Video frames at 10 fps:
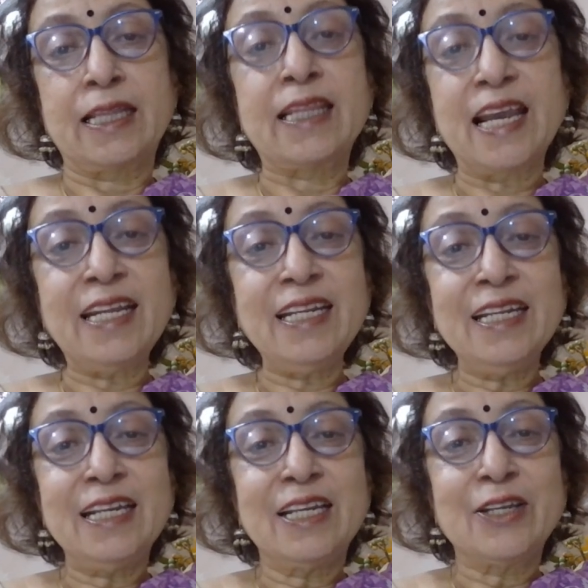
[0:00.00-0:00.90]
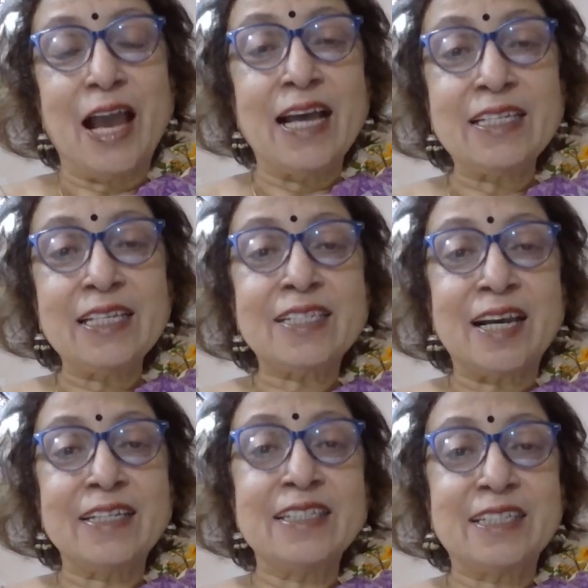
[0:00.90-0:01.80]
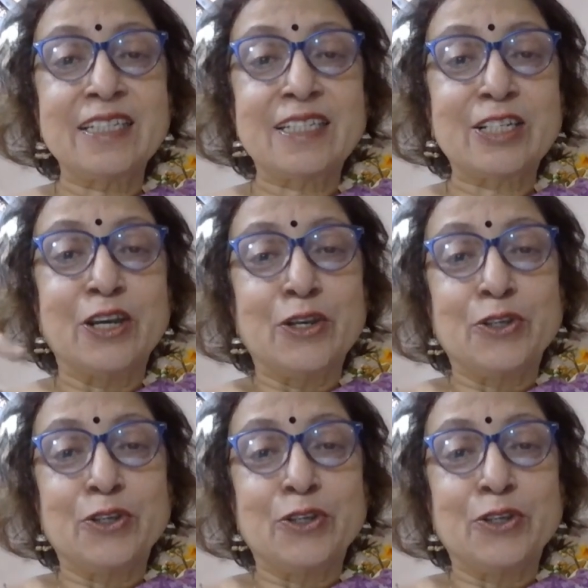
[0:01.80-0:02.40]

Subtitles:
Then, as a scientist,